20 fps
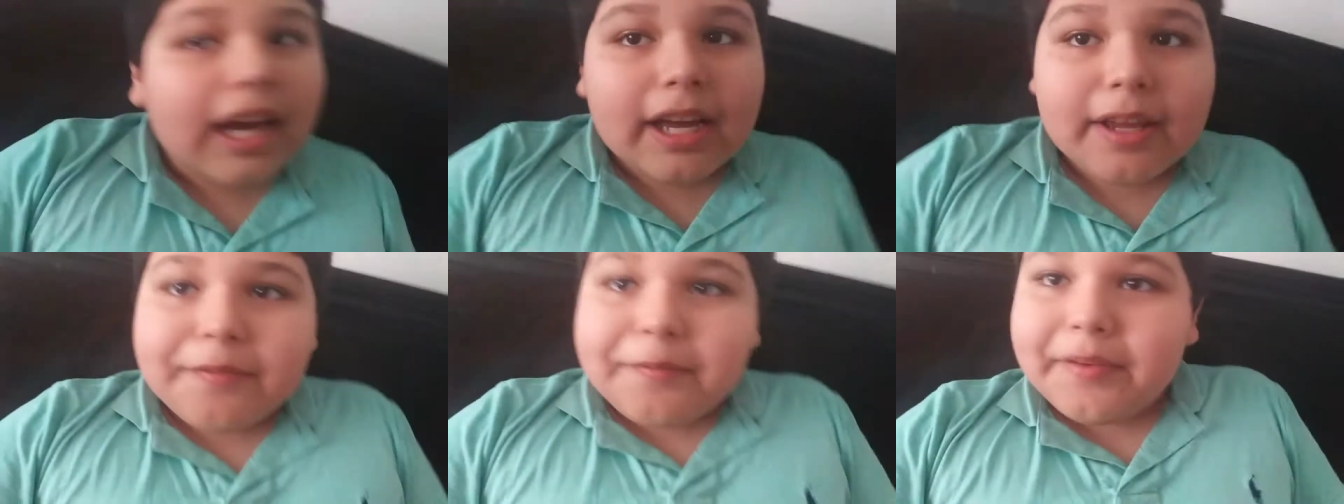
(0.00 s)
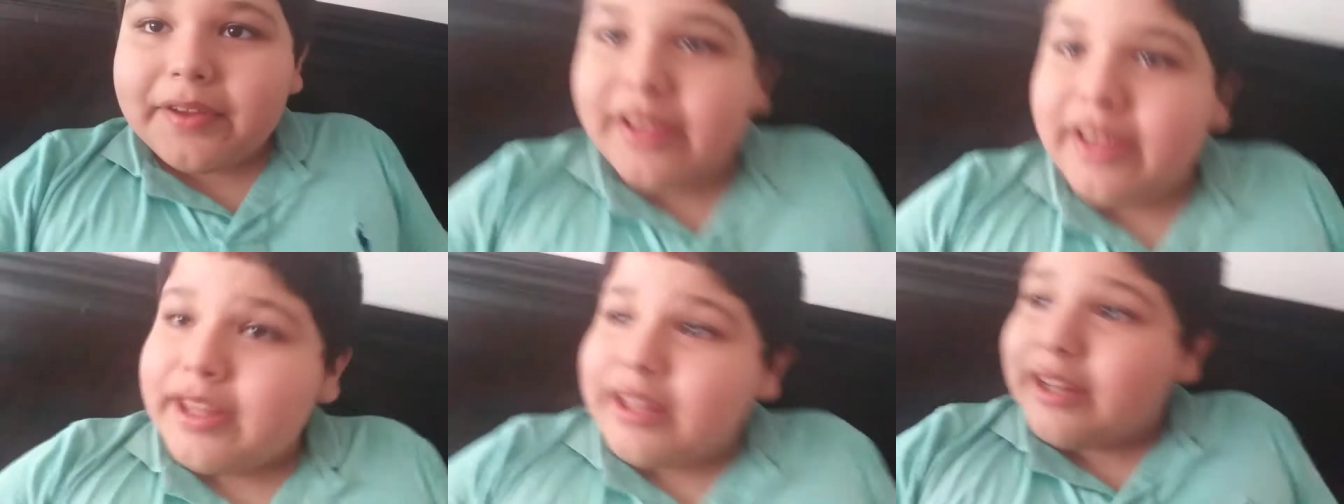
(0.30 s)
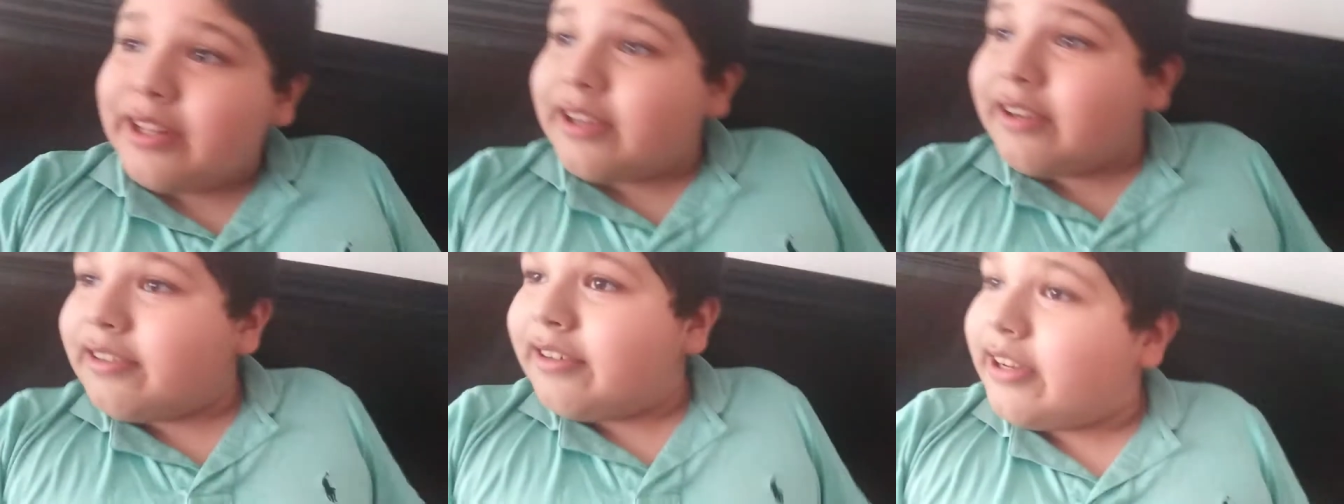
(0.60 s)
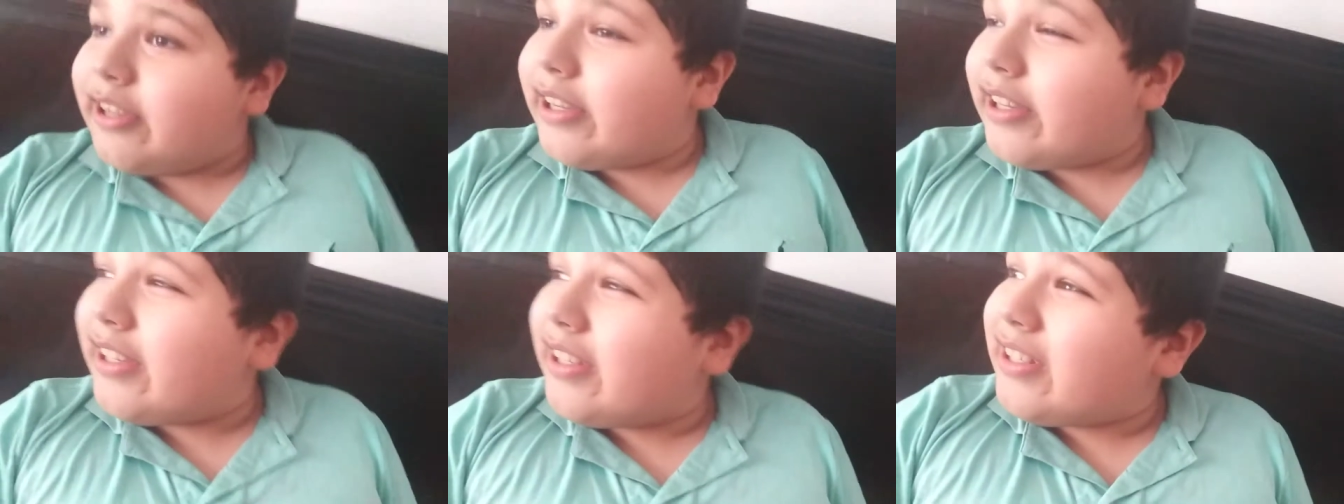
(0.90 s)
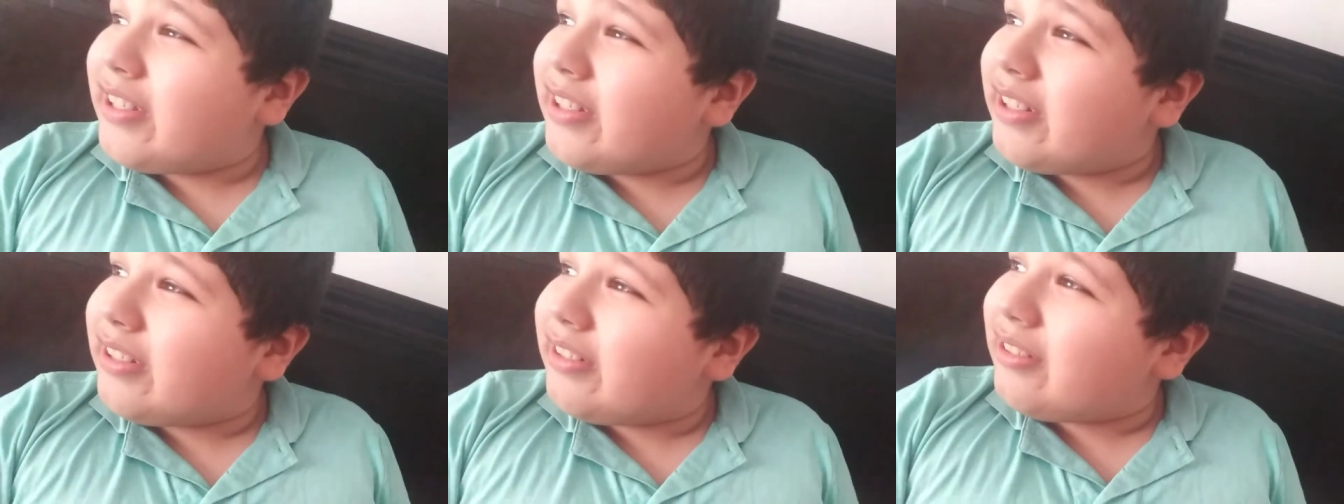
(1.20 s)
I've been getting like
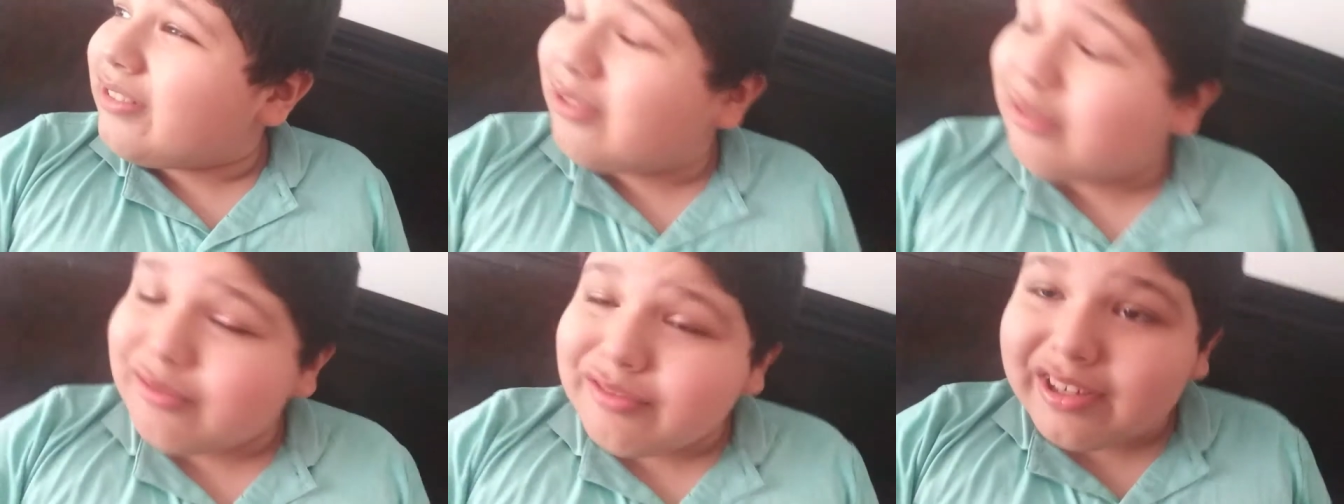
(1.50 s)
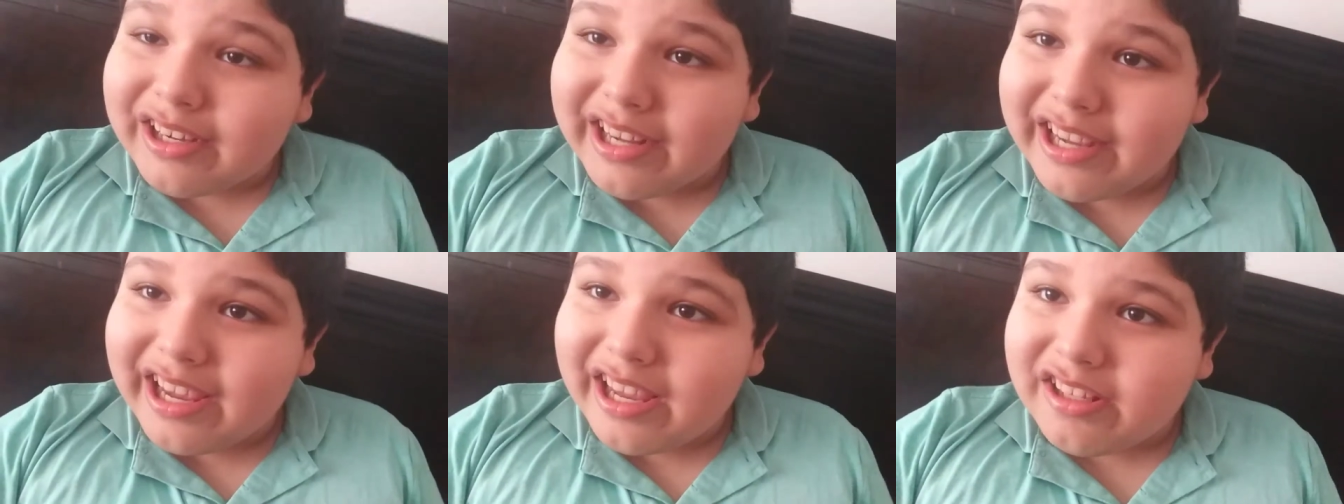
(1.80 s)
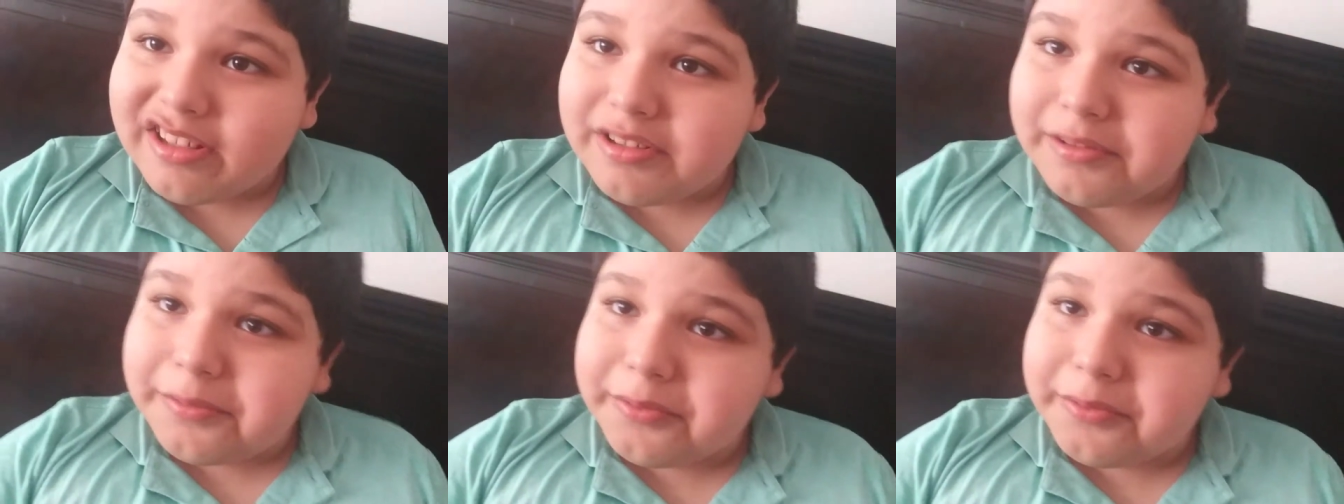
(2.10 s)
28